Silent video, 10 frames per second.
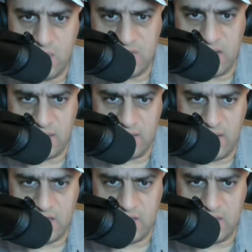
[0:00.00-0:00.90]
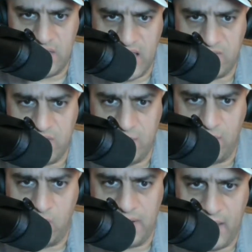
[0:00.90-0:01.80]
That was like the next to last fight
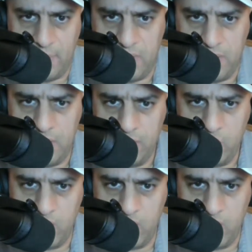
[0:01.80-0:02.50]
before it happened